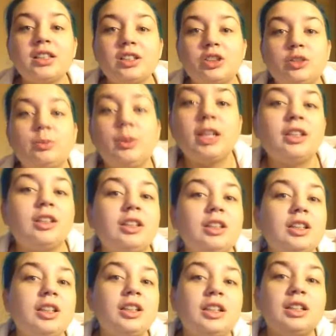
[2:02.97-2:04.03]
Did you bake
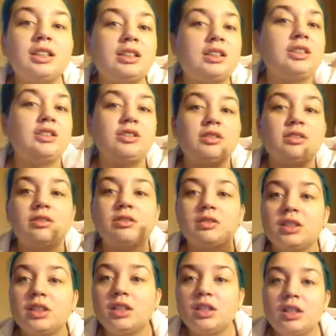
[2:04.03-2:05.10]
cookies? Did you
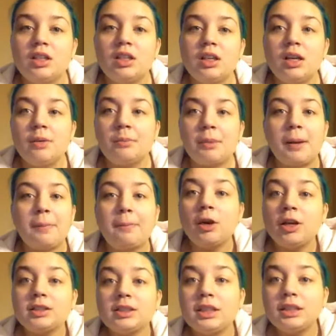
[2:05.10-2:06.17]
buy
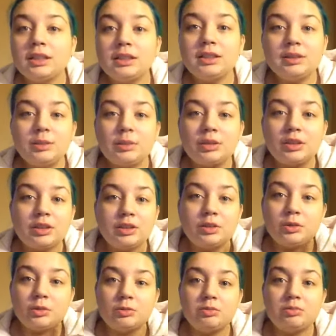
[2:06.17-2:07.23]
presents? Did
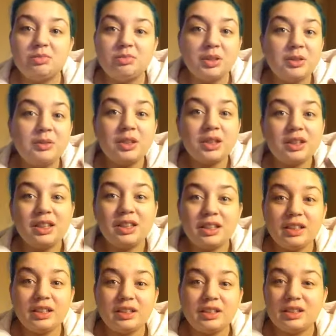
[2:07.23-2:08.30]
you do
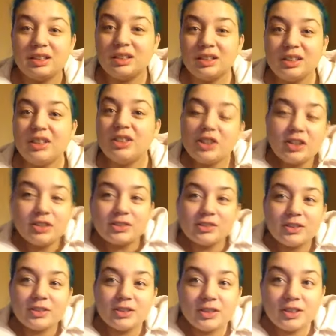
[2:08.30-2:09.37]
nothing and eat junk
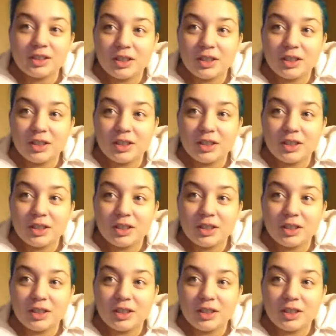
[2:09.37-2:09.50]
food?